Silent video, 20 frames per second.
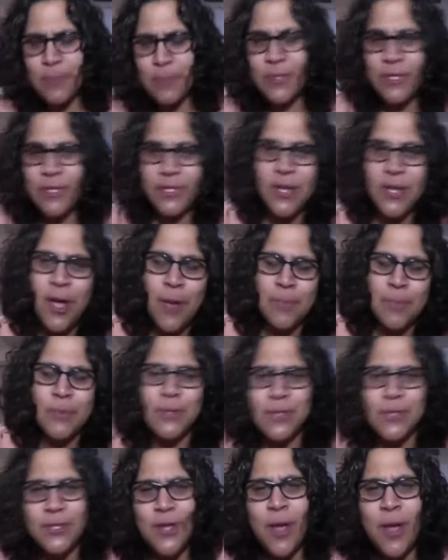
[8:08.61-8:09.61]
stomp,
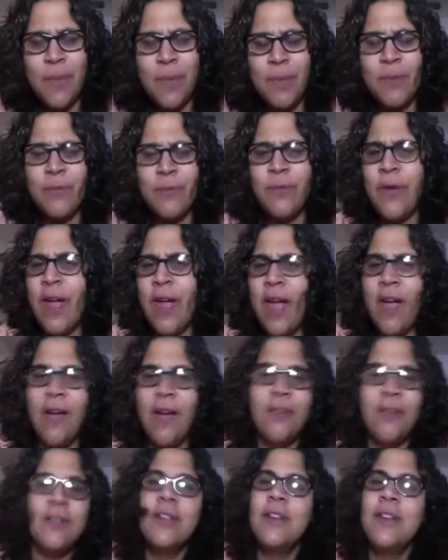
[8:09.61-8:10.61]
stomp
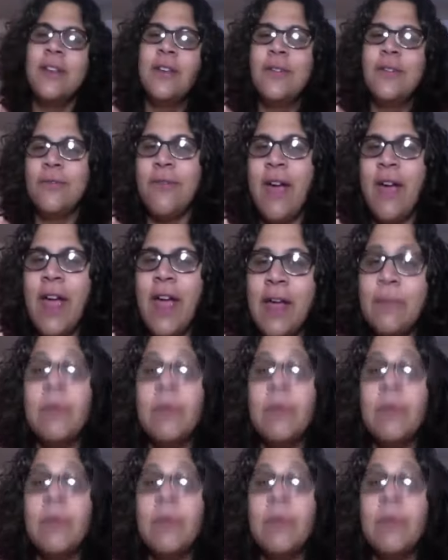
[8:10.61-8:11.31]
around, right?